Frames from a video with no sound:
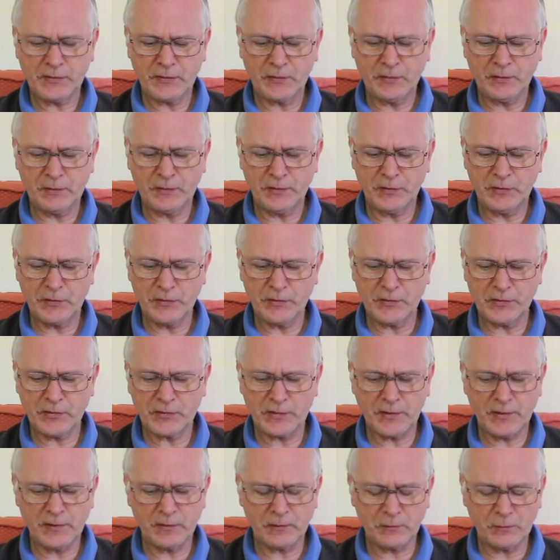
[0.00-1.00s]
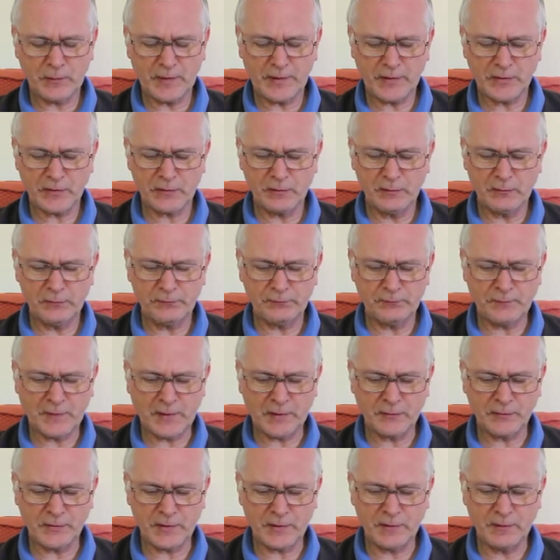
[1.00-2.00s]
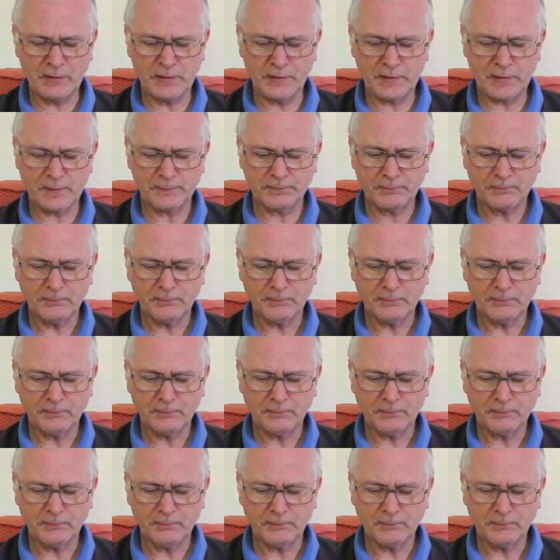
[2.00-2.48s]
you can just see the western mountains.